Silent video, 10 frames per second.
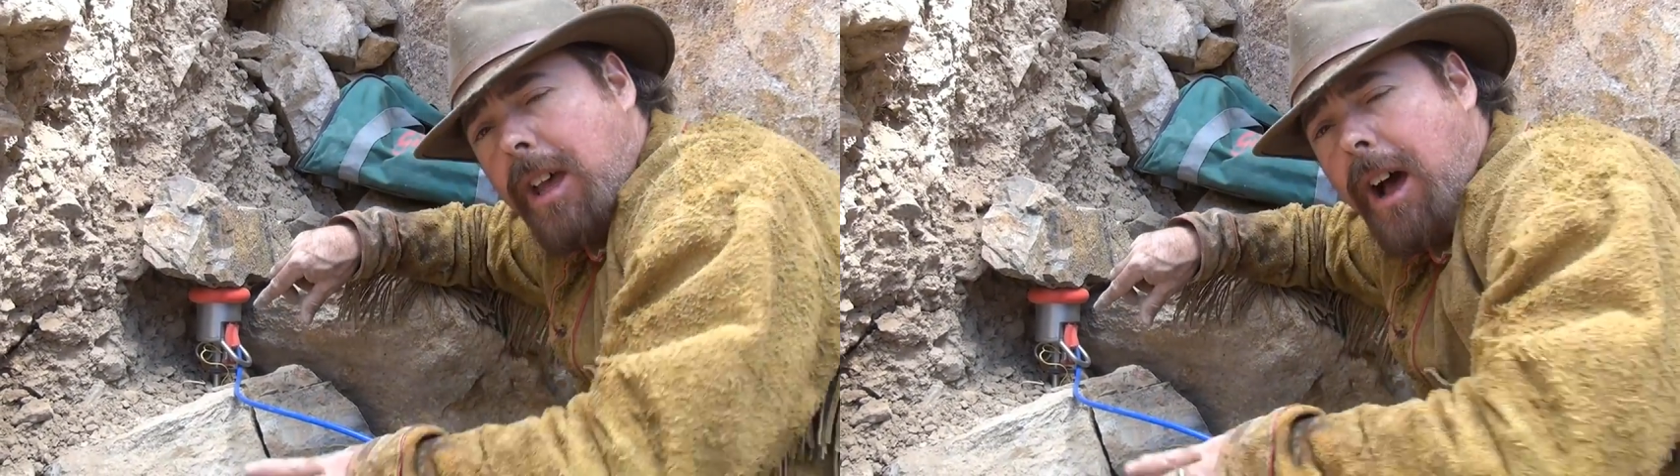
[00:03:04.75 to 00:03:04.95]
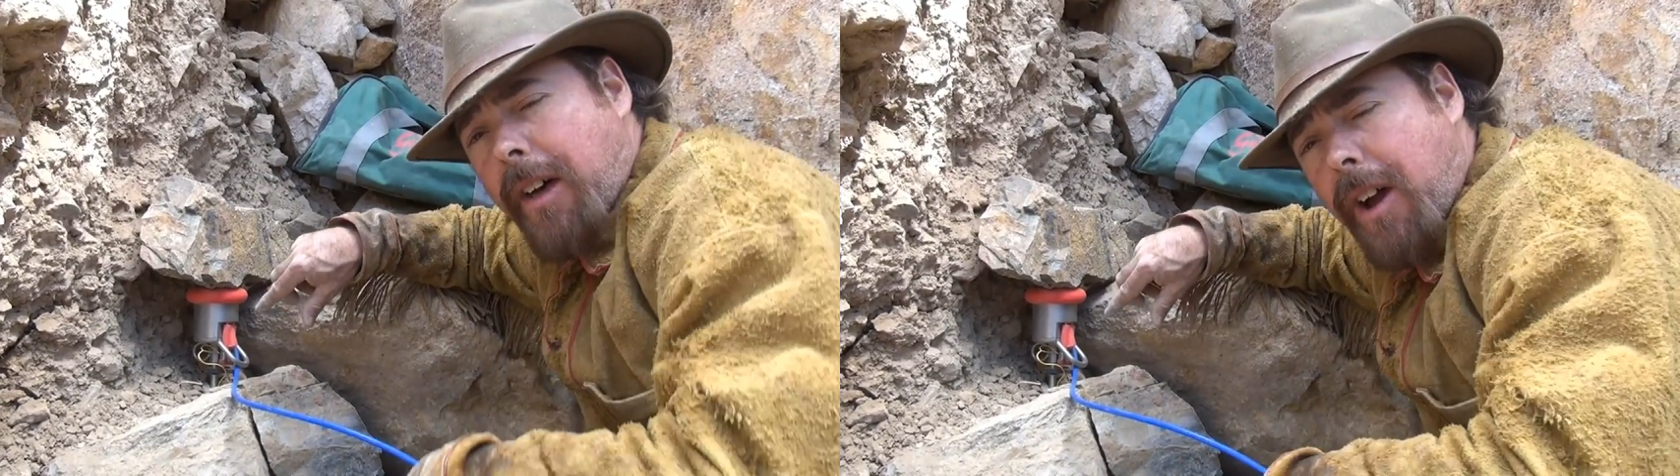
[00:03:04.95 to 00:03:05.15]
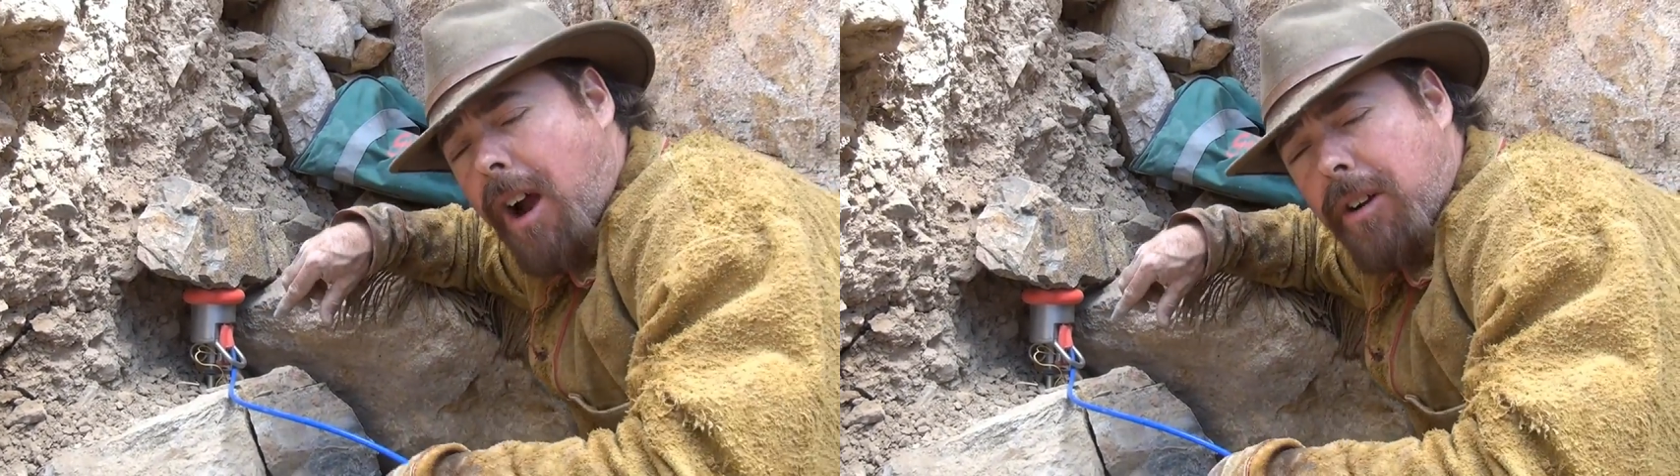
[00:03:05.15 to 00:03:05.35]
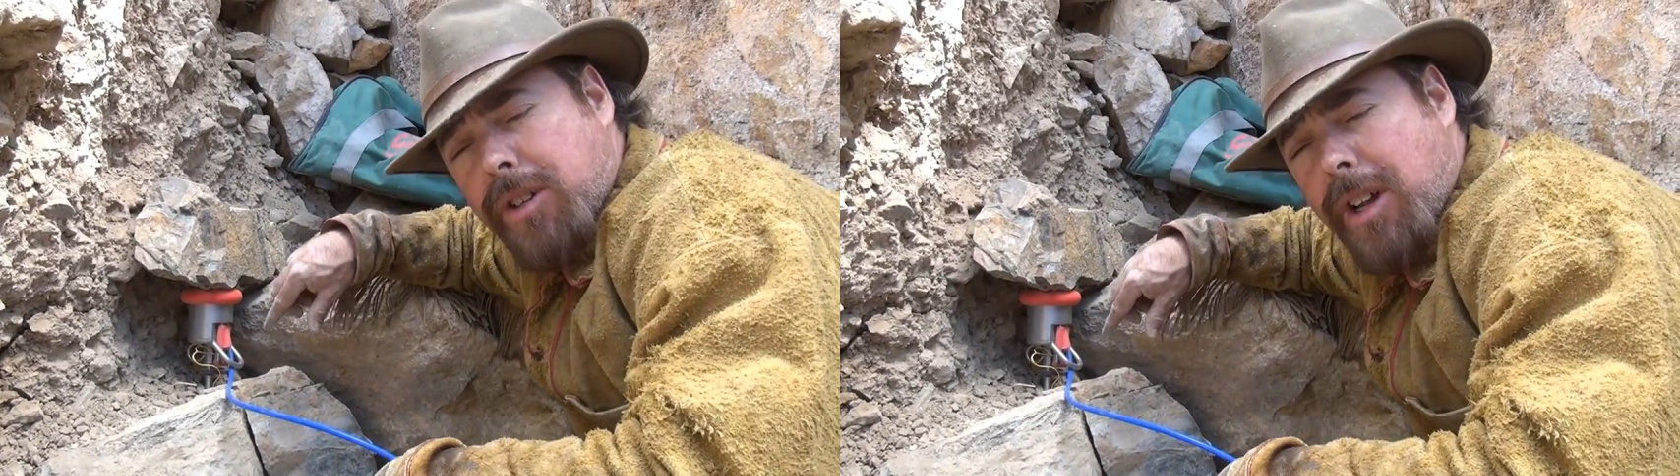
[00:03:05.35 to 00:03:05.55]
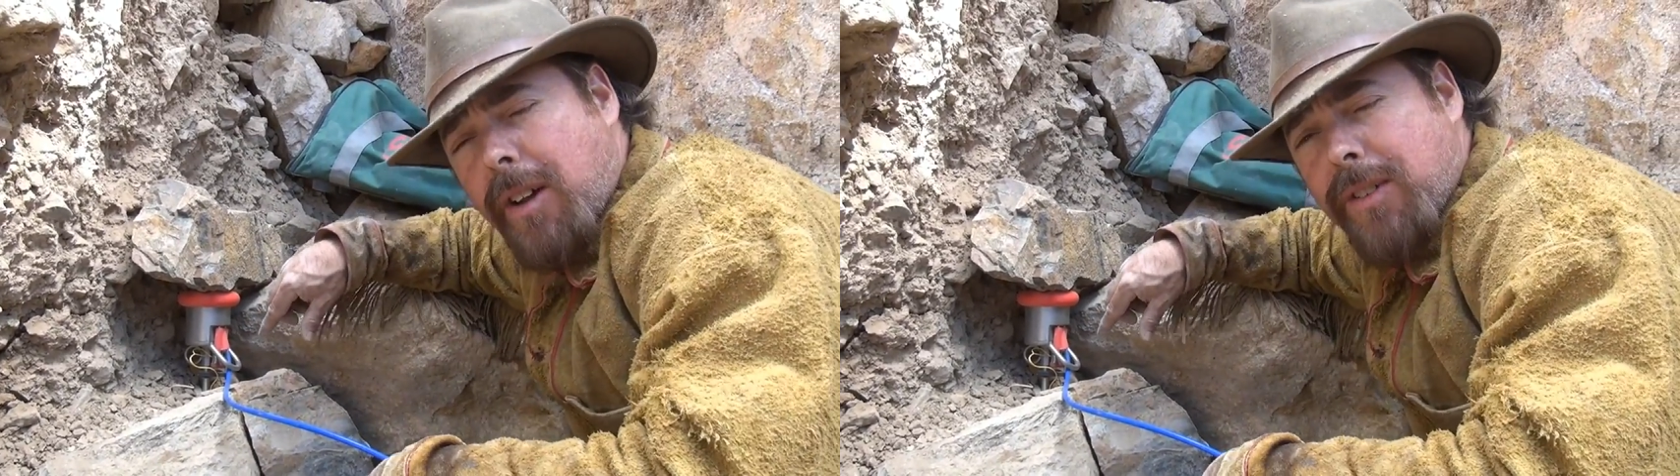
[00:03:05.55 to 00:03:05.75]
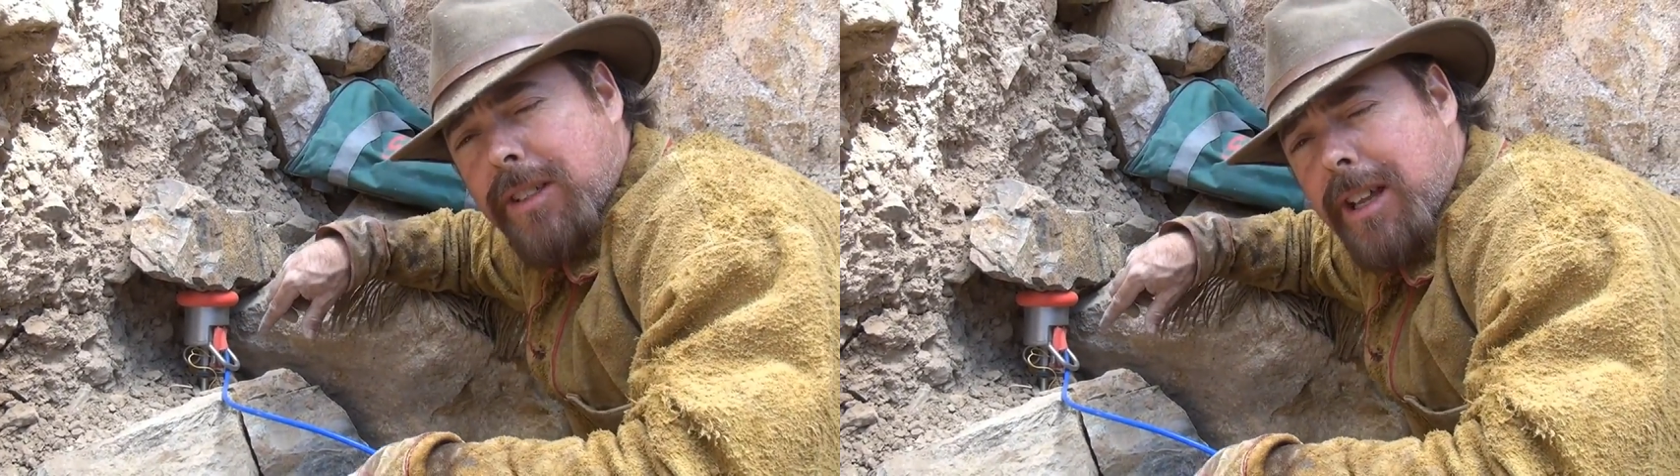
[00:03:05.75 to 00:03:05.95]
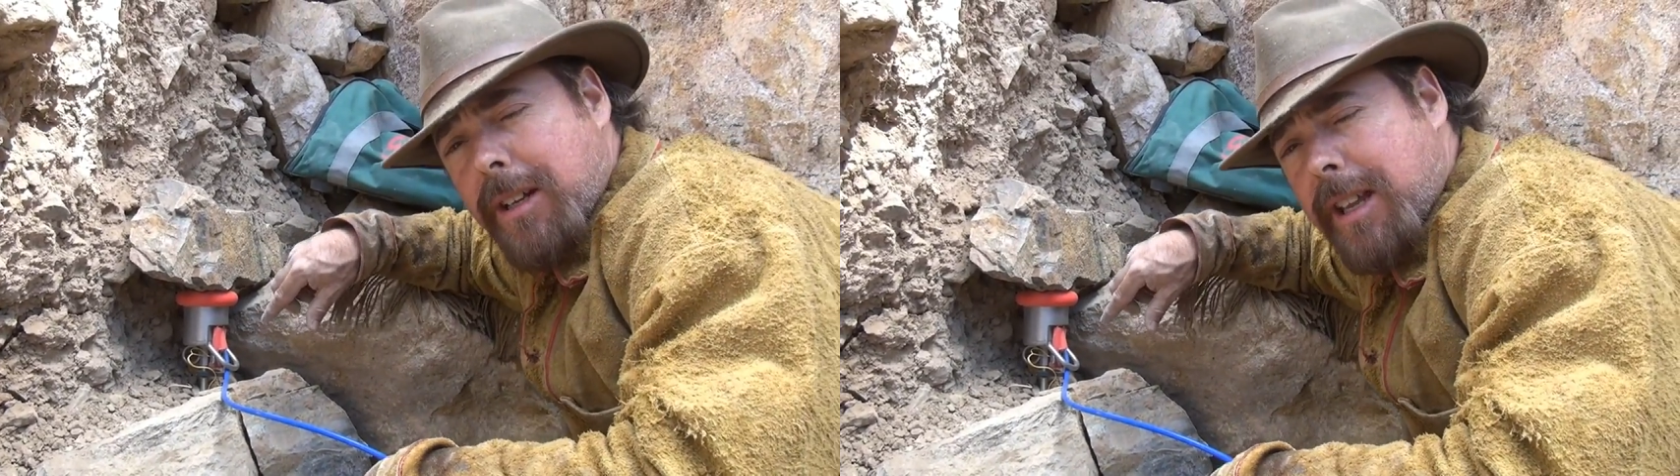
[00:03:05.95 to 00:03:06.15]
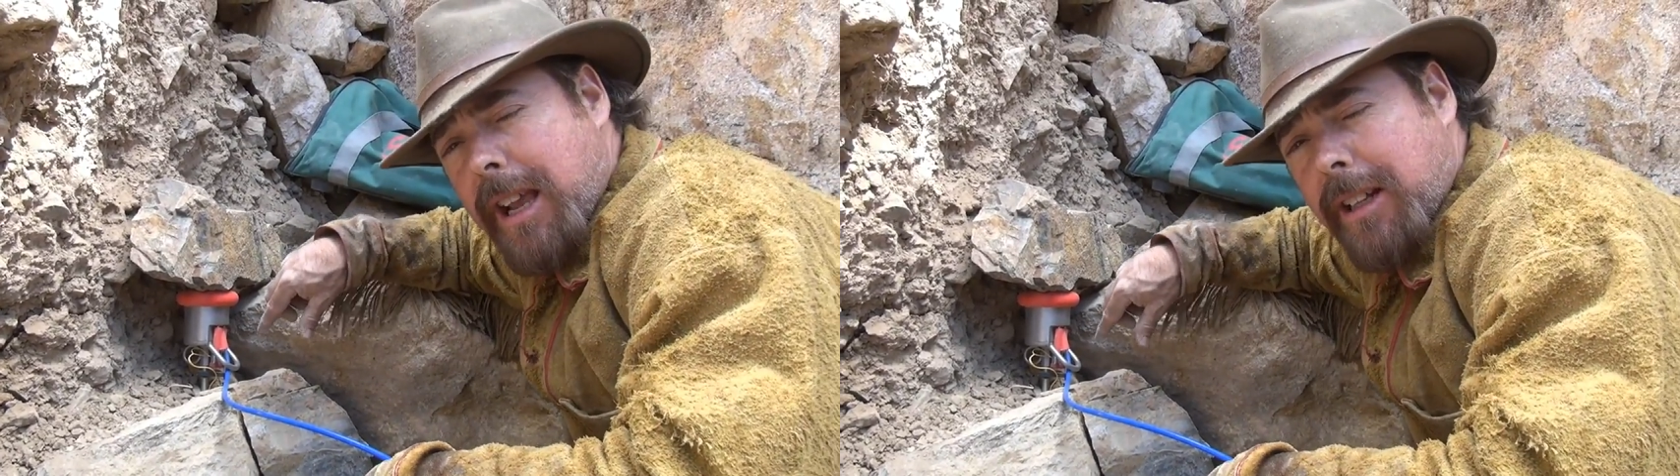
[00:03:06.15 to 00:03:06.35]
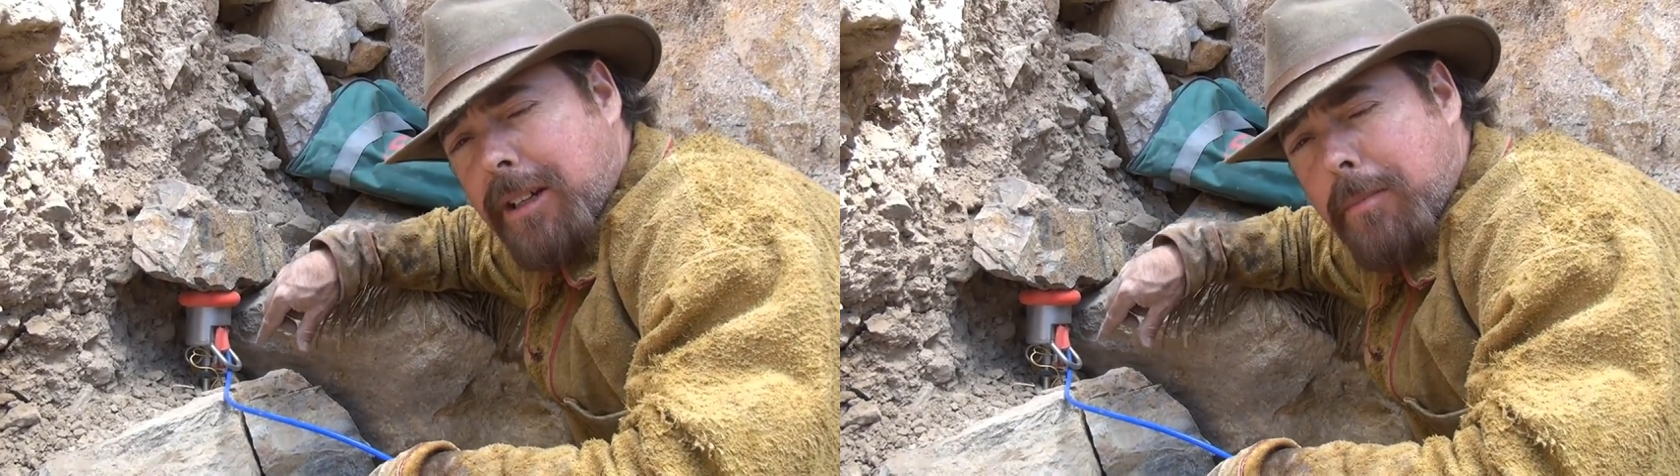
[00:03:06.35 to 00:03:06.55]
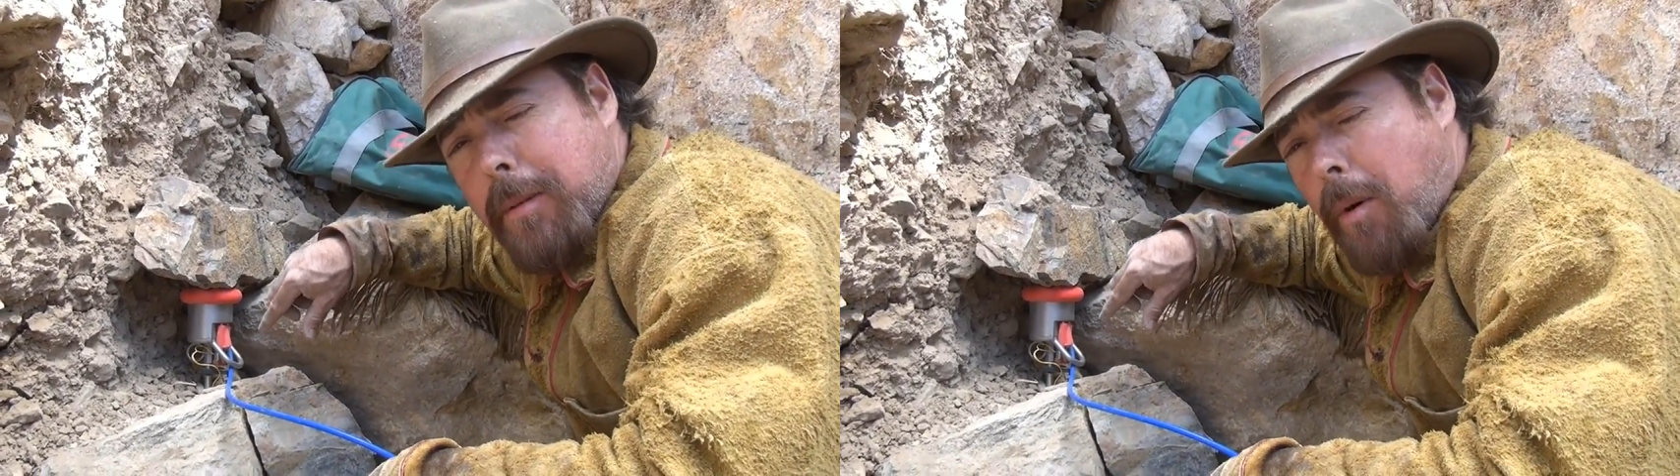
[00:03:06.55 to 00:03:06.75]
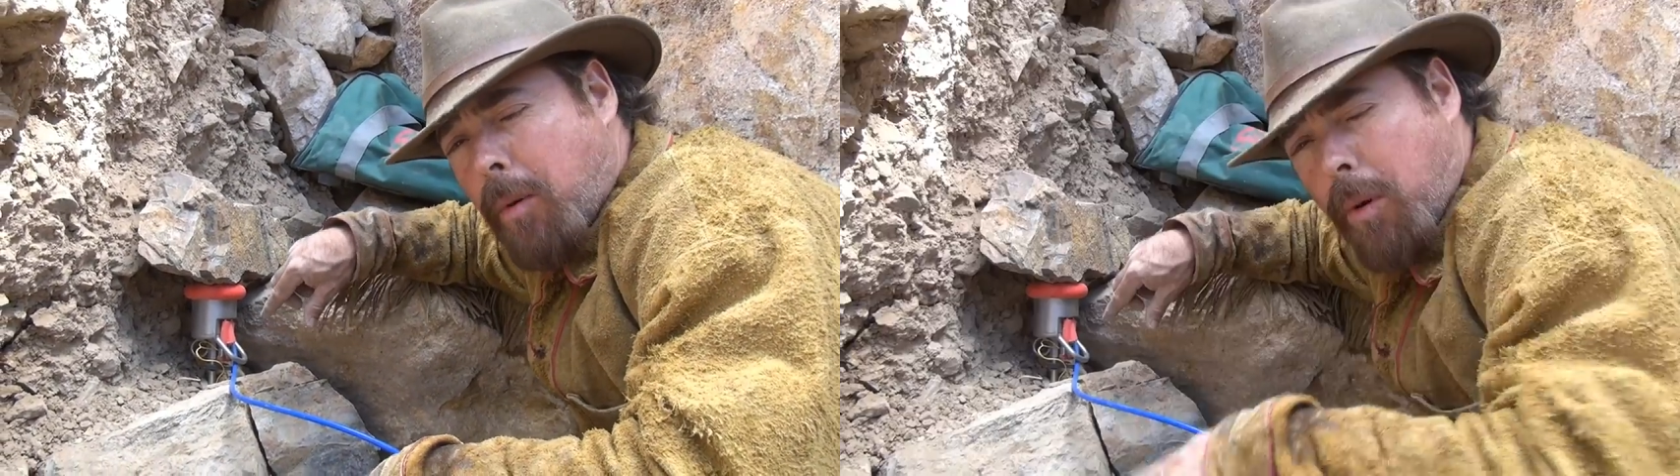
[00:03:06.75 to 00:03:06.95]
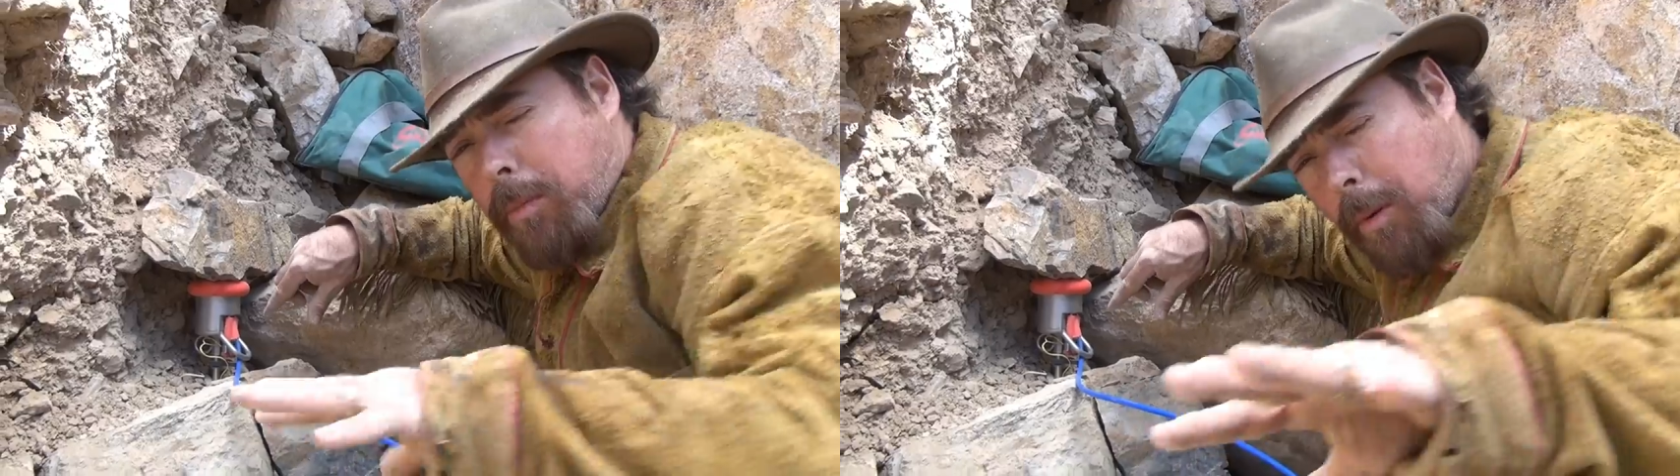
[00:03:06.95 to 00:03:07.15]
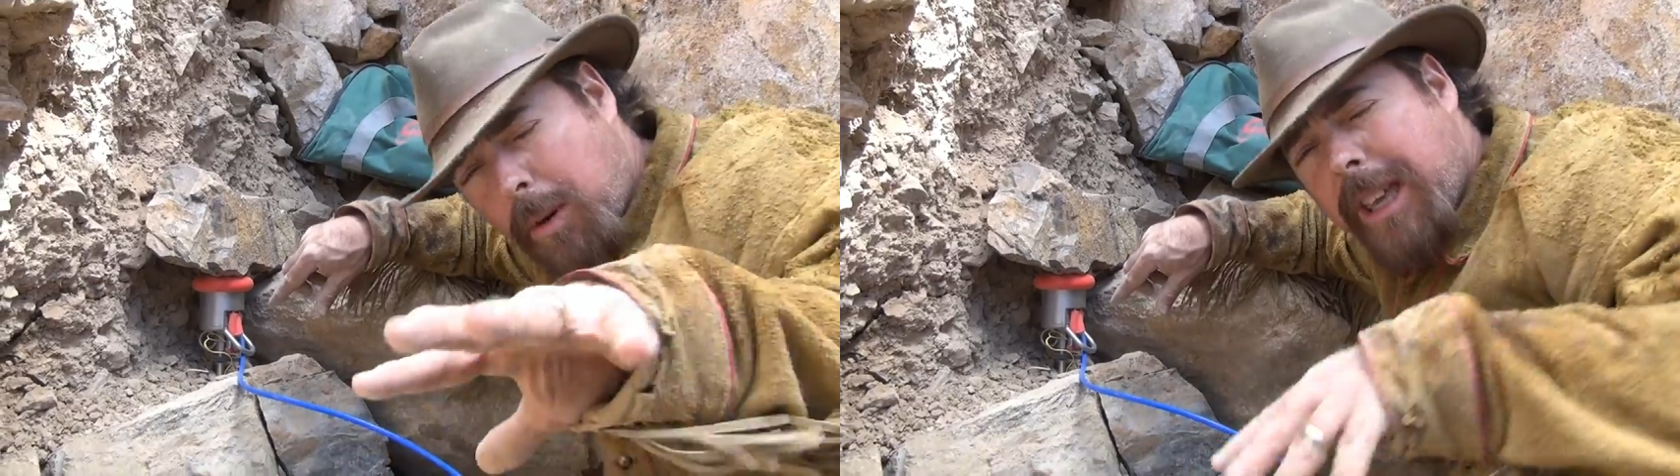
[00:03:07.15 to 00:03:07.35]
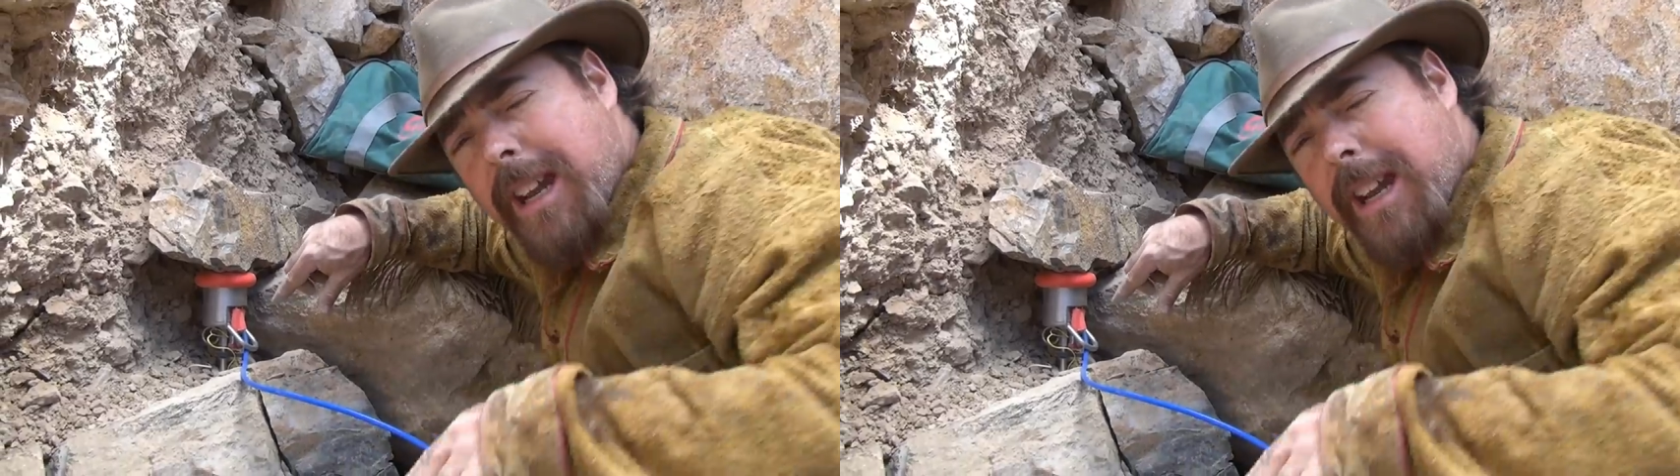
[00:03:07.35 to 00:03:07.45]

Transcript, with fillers: Uh, the harder stuff is gonna take a little bit more work, but we'll